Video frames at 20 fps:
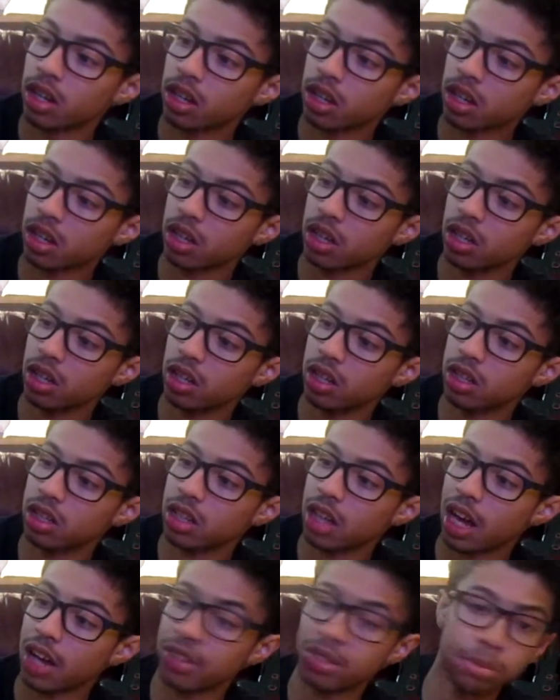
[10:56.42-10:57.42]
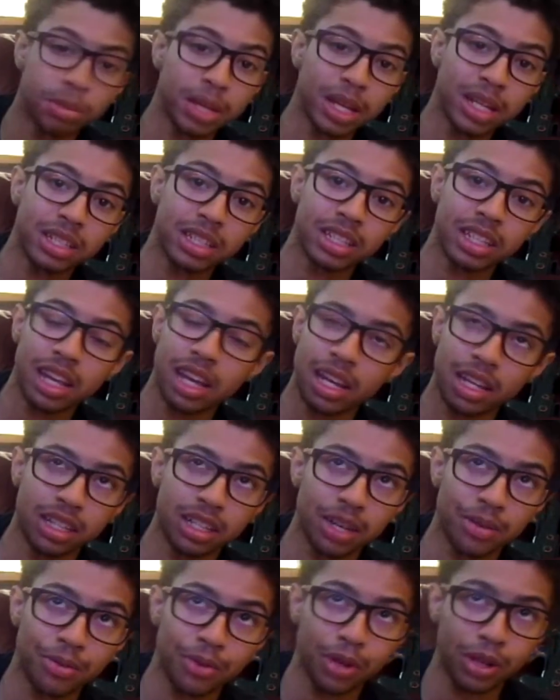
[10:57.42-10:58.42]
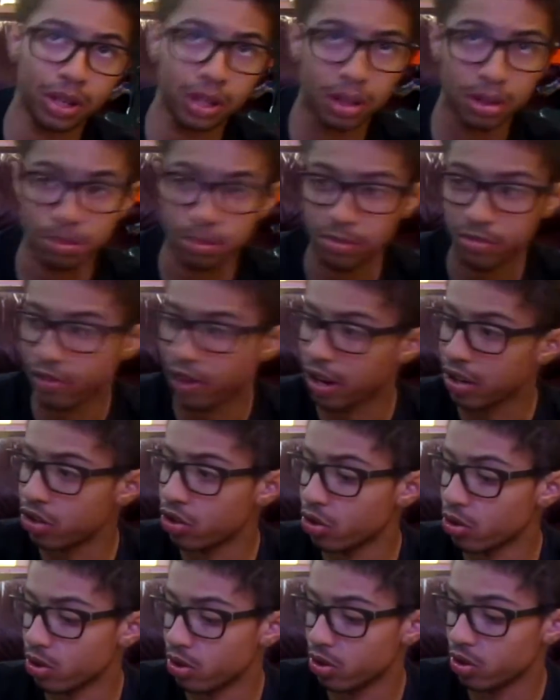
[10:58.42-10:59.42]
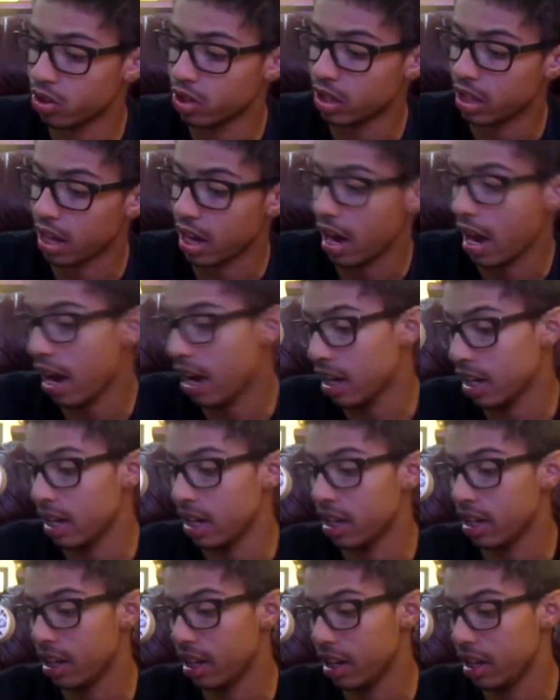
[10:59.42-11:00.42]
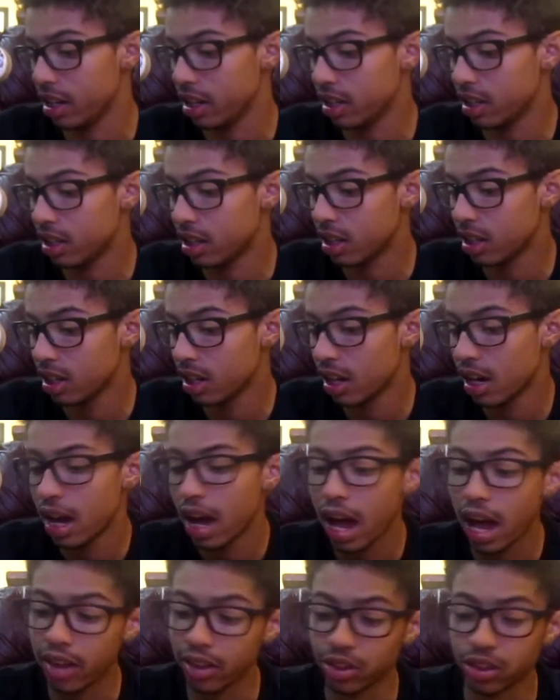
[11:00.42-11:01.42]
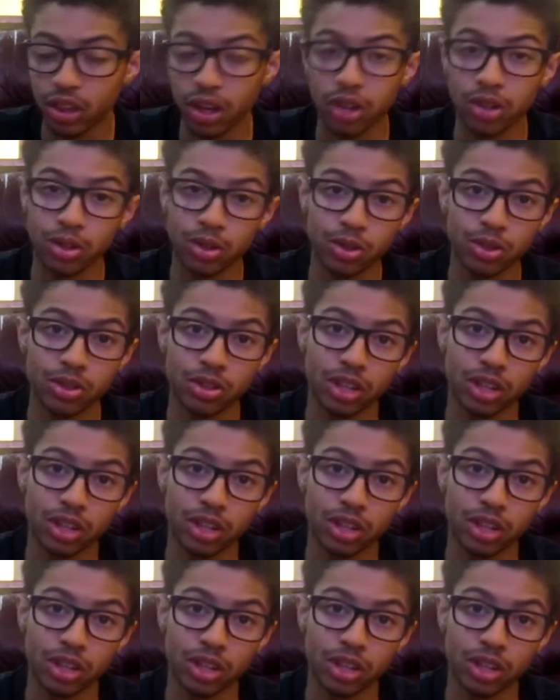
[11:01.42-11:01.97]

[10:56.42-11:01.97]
Because I have some things to say, because I've ridden Ventures and Indies, and Thunders